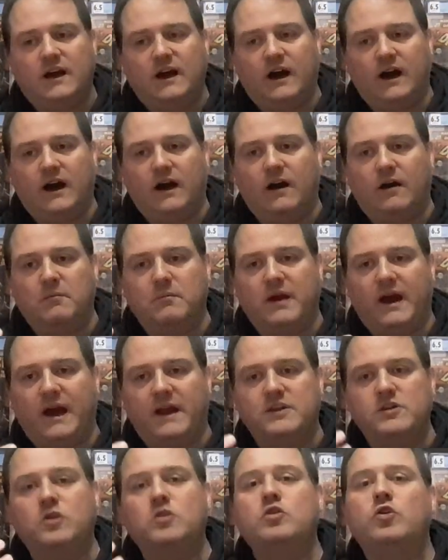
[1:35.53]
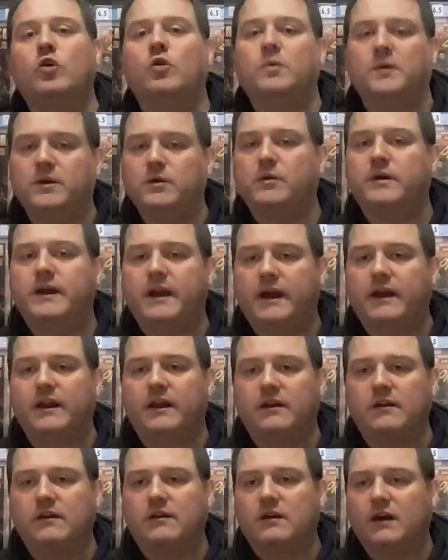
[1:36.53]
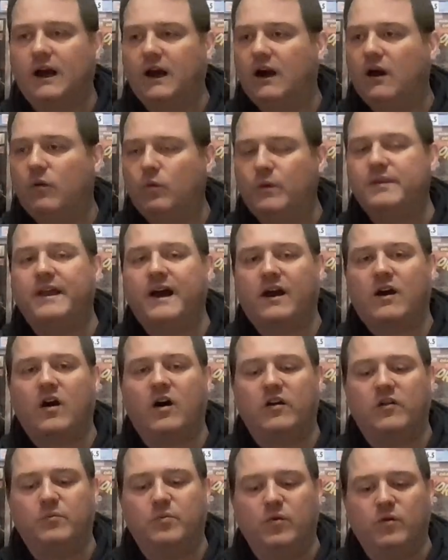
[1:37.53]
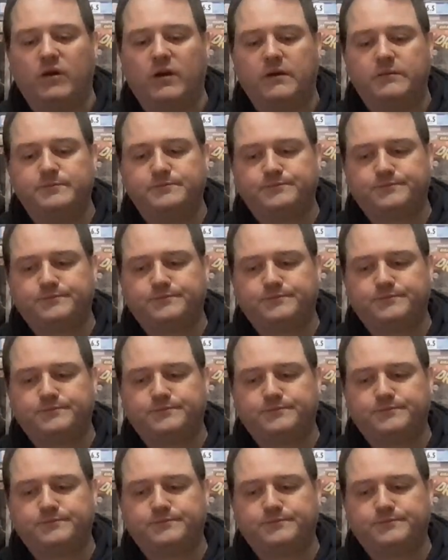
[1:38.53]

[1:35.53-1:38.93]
and you knew what you were getting with that kind of book.